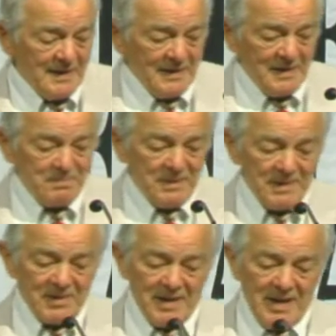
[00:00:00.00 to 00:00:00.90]
I
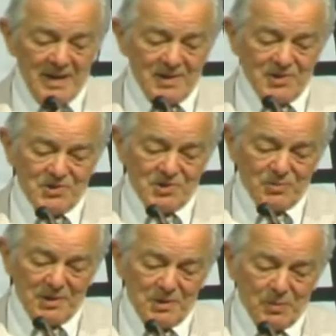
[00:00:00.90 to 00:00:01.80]
picked the Yankees to
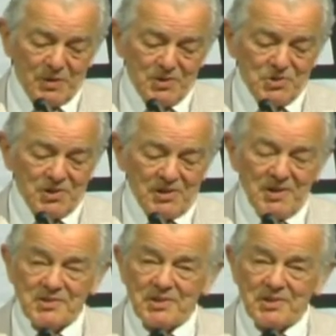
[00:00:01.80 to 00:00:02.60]
win the World Series